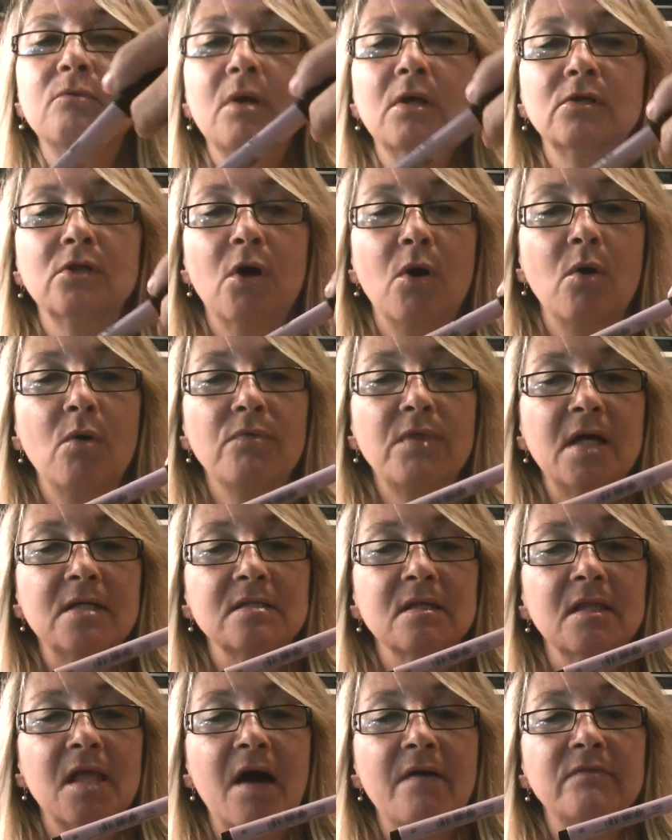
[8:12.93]
Well, no, that's
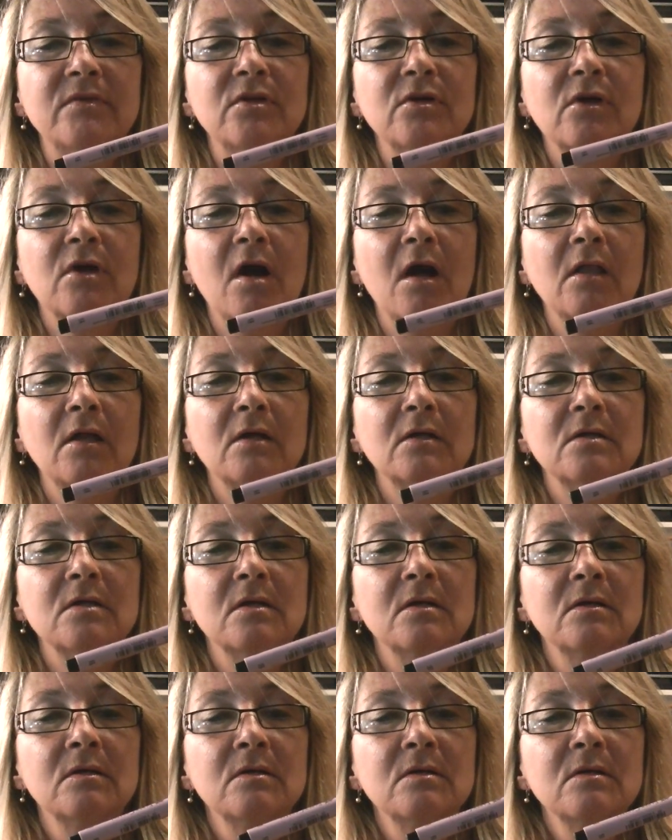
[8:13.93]
a lavender color.
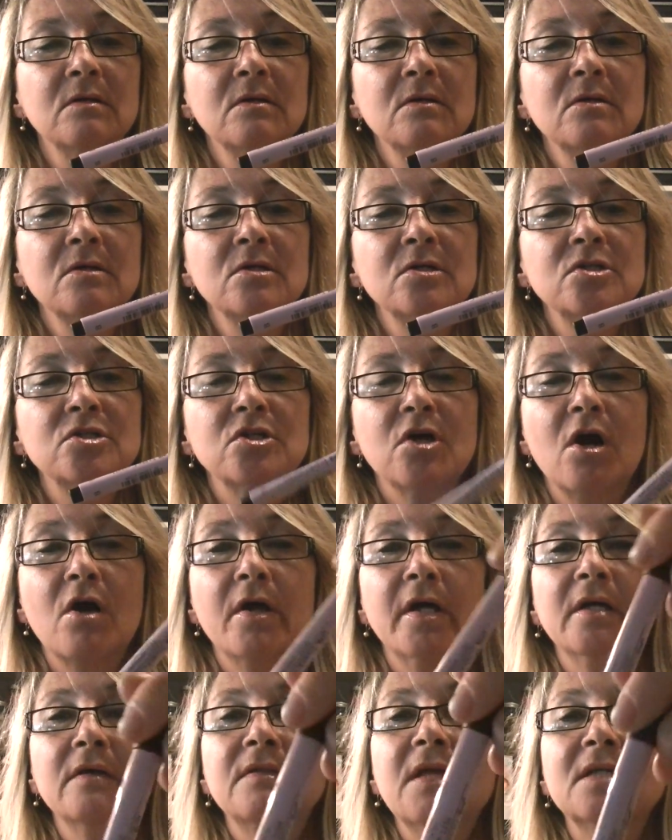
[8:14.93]

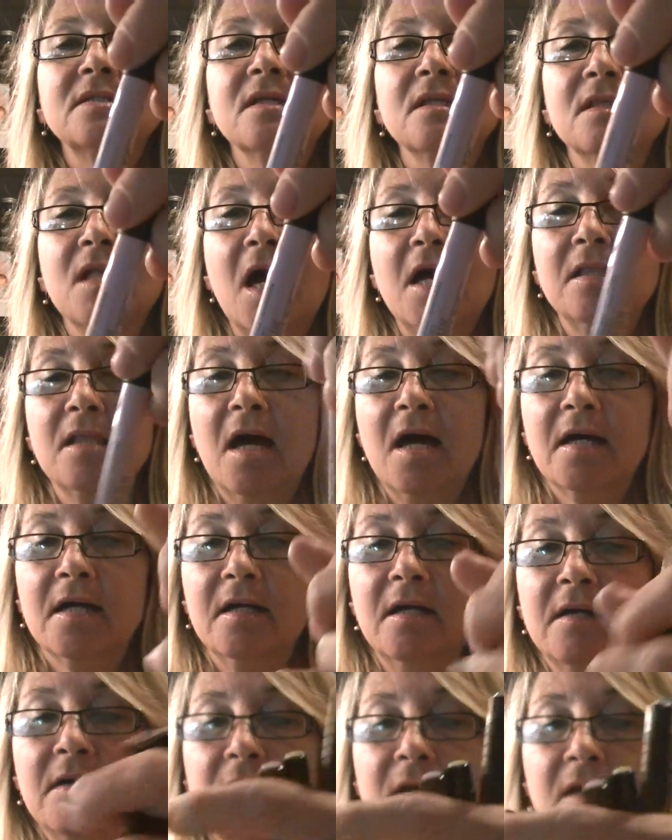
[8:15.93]
Sorry, that's a lilac.